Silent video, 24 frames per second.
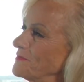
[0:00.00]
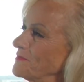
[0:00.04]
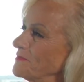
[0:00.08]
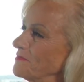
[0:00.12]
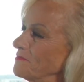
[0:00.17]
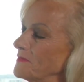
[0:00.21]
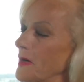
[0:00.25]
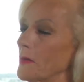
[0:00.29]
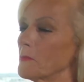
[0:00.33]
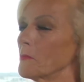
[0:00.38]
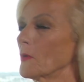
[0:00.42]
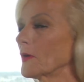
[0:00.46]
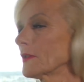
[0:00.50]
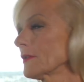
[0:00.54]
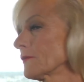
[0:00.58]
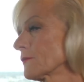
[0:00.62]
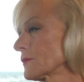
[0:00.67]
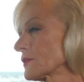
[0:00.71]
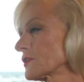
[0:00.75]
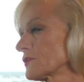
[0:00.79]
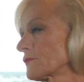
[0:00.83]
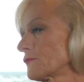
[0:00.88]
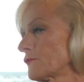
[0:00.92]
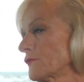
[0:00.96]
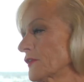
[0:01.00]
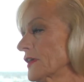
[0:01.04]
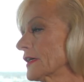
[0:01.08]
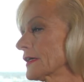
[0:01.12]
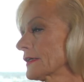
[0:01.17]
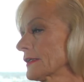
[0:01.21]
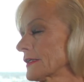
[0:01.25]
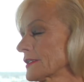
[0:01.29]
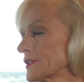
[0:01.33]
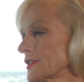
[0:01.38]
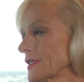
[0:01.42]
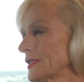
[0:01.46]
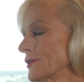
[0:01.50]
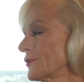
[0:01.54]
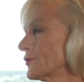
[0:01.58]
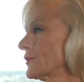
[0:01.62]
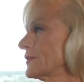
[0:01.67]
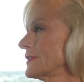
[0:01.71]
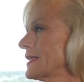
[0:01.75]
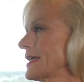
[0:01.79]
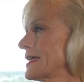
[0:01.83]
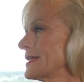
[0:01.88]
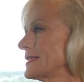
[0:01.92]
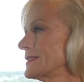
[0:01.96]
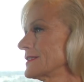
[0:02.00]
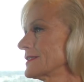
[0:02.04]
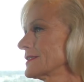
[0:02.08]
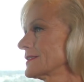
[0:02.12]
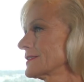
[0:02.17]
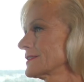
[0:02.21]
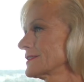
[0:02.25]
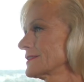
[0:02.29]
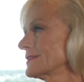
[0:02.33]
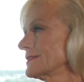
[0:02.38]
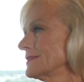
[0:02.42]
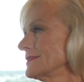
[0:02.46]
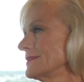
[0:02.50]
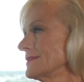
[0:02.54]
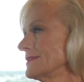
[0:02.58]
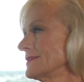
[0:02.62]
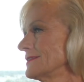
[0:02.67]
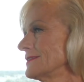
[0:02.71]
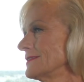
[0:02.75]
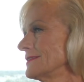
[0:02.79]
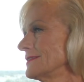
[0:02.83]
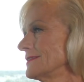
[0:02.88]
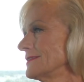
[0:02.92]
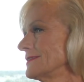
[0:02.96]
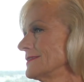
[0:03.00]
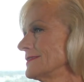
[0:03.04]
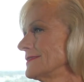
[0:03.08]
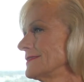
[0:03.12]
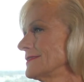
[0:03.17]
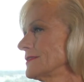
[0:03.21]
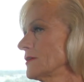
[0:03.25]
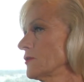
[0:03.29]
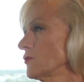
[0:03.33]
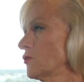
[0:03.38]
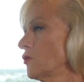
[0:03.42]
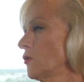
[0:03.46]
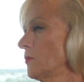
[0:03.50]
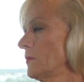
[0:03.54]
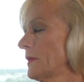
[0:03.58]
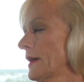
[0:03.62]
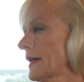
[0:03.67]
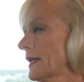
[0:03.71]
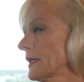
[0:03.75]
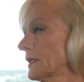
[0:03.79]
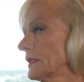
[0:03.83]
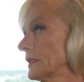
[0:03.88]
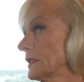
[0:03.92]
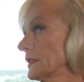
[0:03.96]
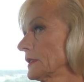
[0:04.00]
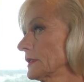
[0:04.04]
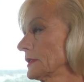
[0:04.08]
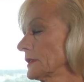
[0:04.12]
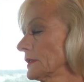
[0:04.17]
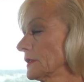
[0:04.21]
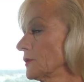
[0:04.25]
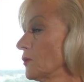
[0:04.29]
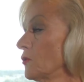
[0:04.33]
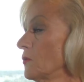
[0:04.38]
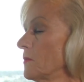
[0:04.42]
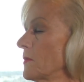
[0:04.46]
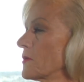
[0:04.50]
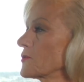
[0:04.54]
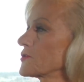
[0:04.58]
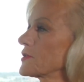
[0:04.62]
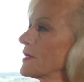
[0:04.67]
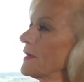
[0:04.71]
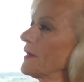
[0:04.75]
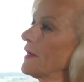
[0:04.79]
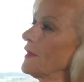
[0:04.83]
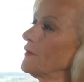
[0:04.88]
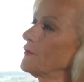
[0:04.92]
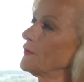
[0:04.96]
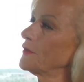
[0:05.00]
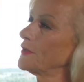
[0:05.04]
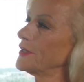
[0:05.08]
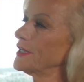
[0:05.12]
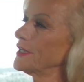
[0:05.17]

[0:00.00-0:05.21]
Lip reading: My mother was fearless in her days. Now go back almost 100